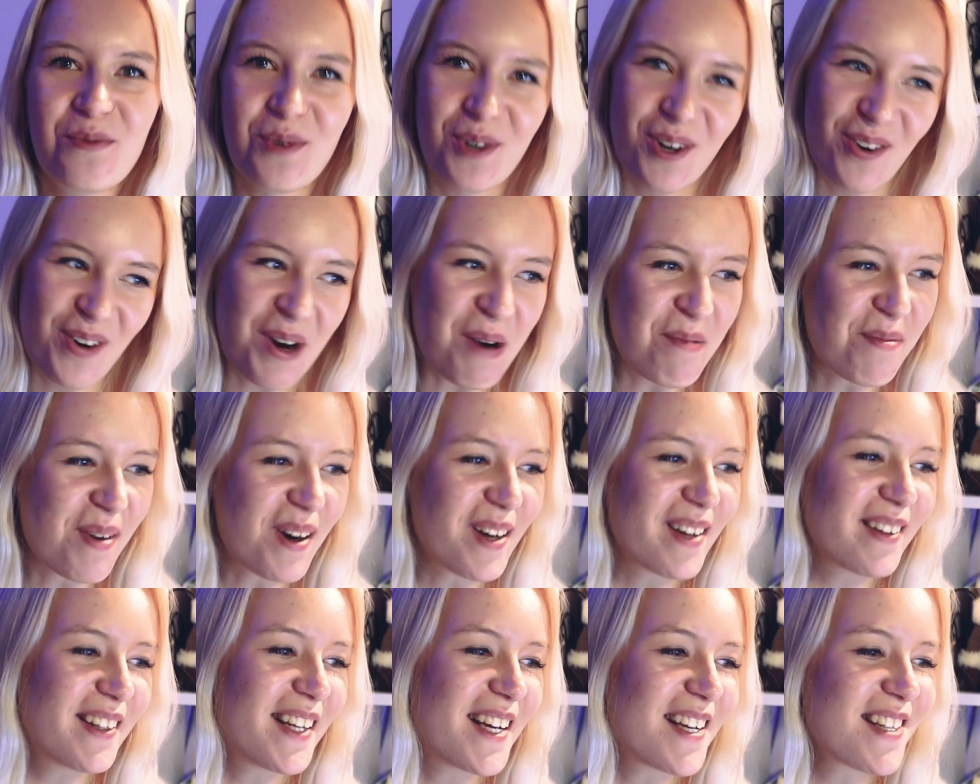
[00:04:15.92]
worry
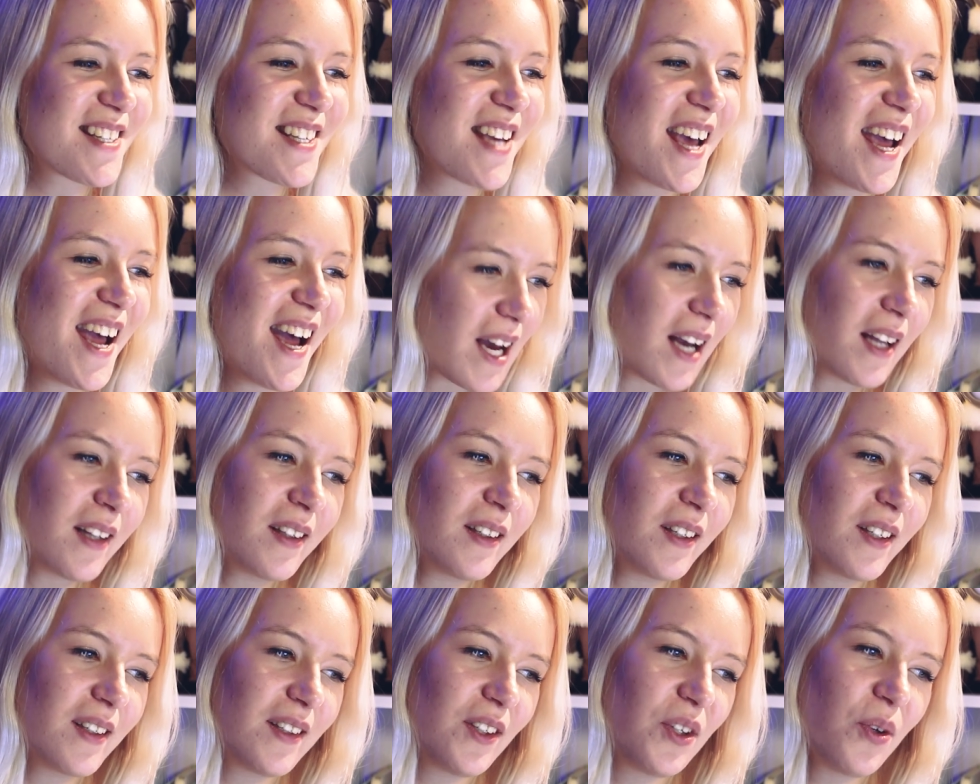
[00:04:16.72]
about that.
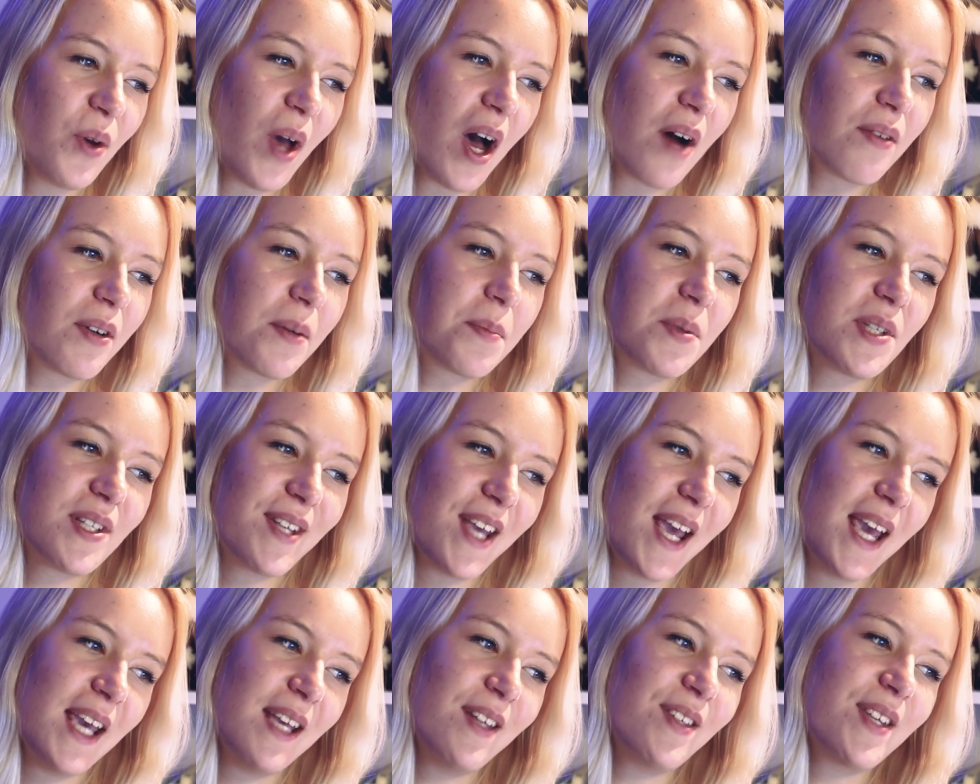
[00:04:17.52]
Then you have
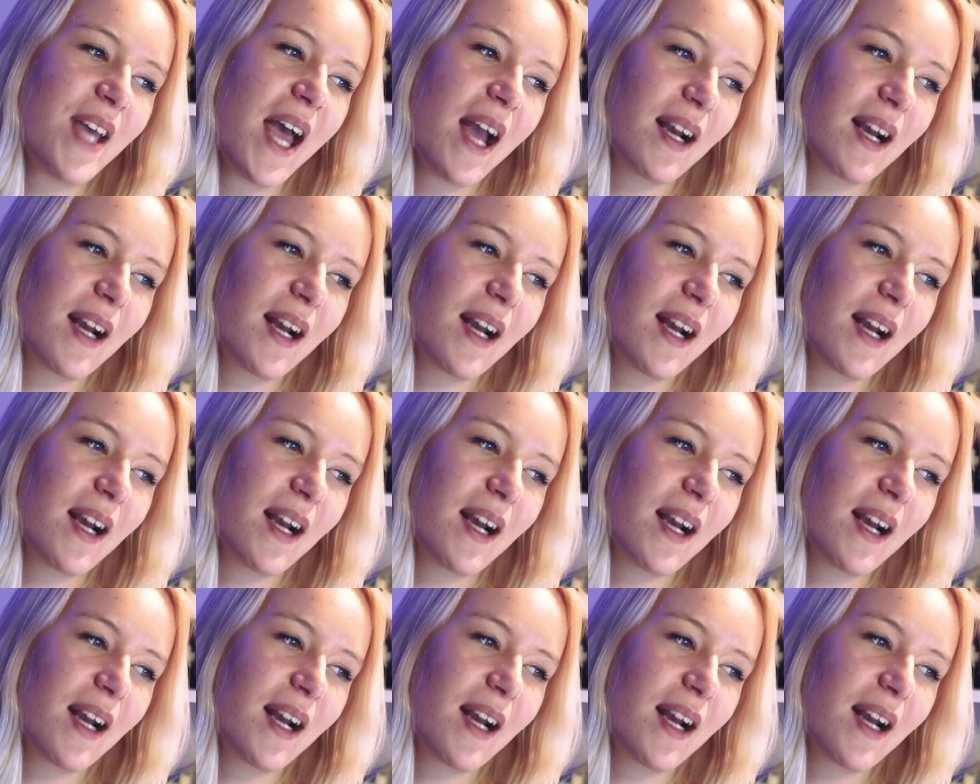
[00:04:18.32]
obtained